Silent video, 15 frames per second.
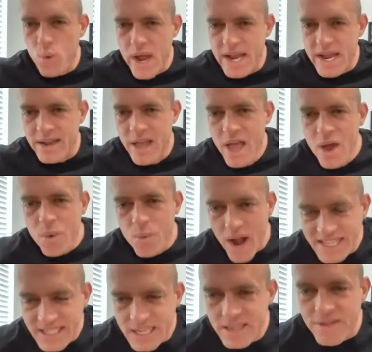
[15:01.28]
wind
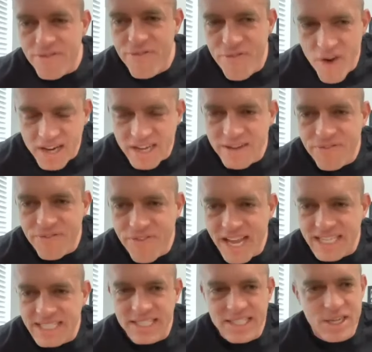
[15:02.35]
right to the fucking
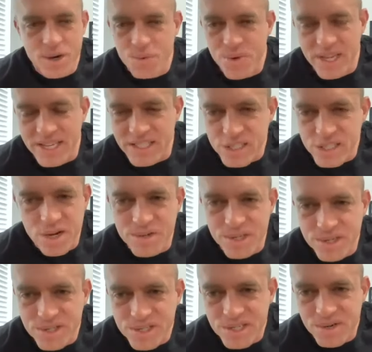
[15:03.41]
face until we get so
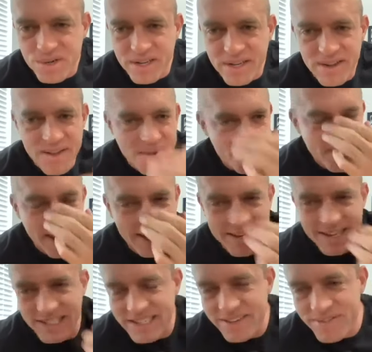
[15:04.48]
used to it that it
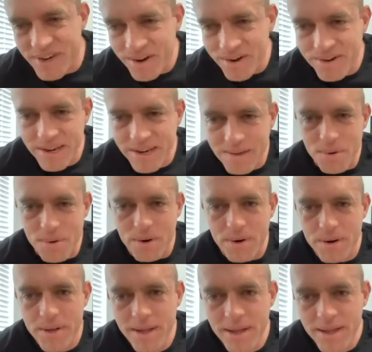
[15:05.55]
doesn't even hurt
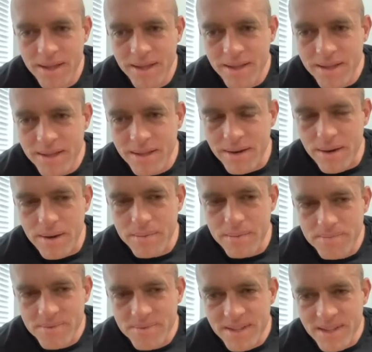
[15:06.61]
anymore, you
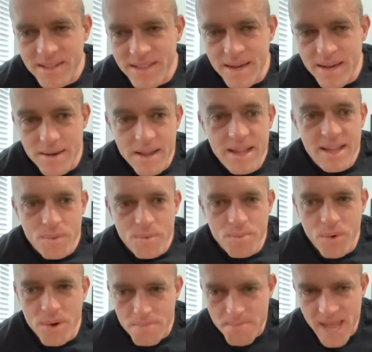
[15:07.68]
know? And then
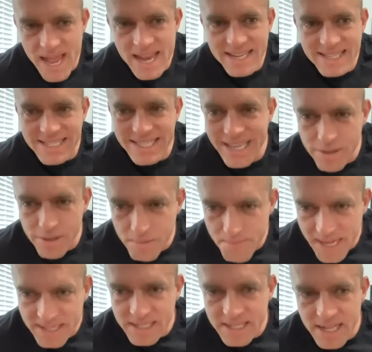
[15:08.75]
when men see other
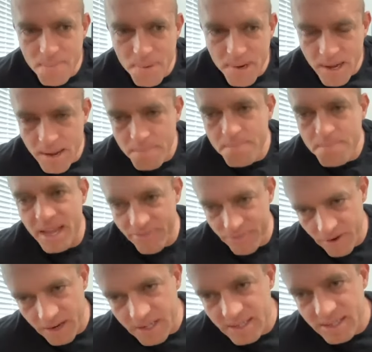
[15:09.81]
men stepping up, they
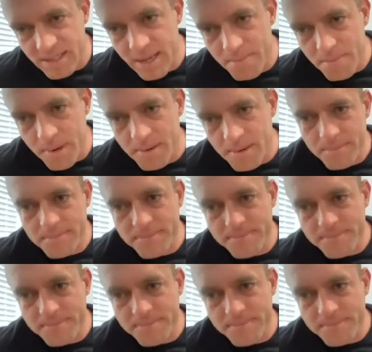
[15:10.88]
fucking step up.